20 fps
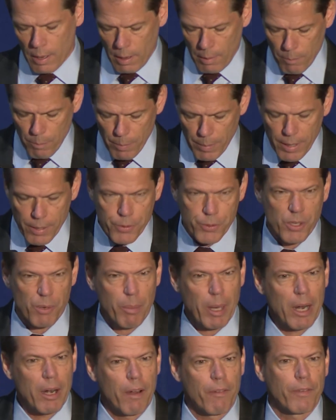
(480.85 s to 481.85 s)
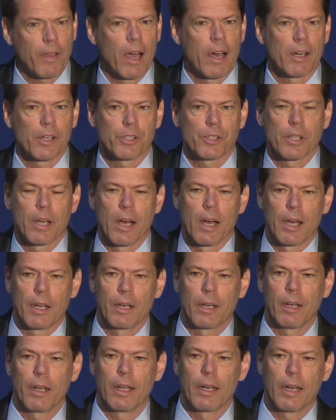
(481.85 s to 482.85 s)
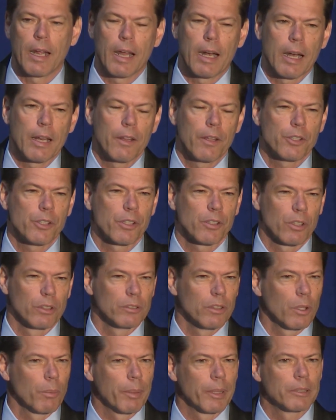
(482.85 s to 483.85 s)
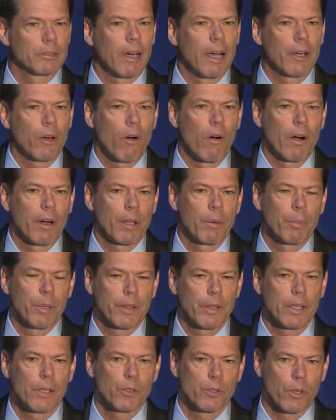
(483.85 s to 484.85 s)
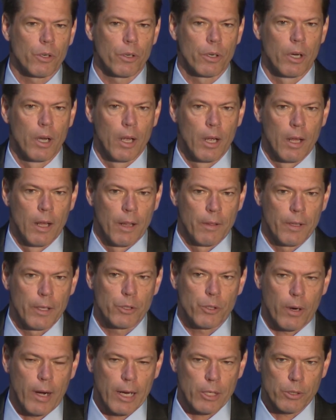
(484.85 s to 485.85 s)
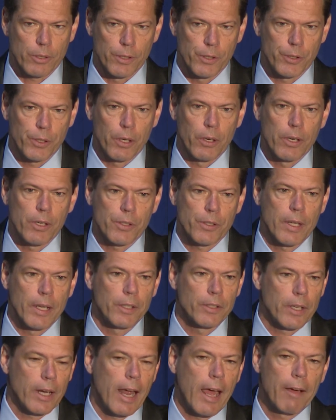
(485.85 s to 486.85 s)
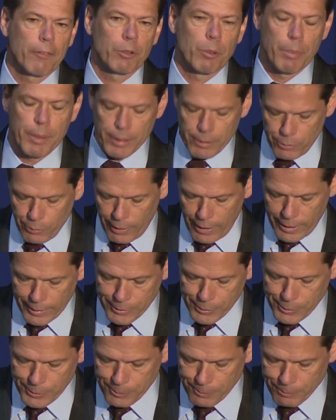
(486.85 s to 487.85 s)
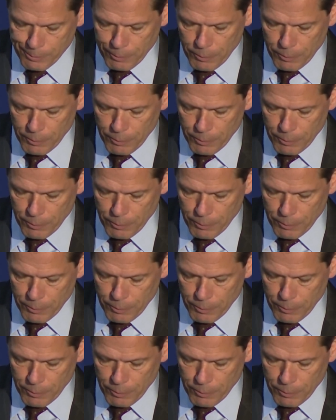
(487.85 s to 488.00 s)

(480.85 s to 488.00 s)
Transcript: myths about Afghanistan. And, and this is a little bit lighthearted, but these are, these are actually serious things that have to be addressed.